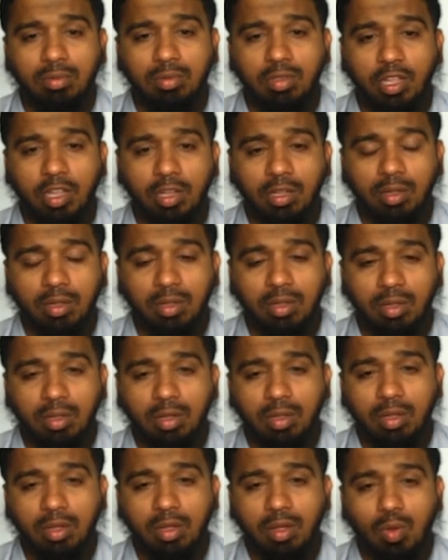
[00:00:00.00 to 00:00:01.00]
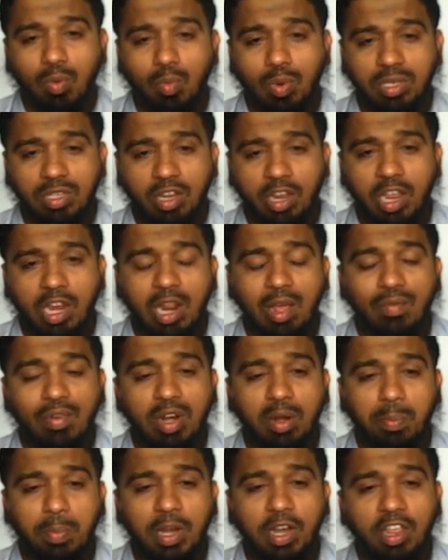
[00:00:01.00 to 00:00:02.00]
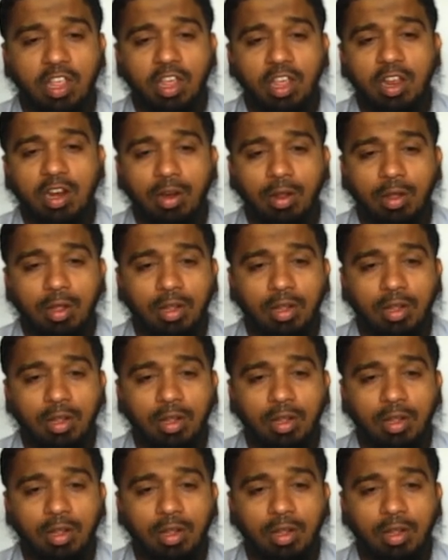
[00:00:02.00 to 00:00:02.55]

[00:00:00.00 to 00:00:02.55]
thing. Once again I will repeat here.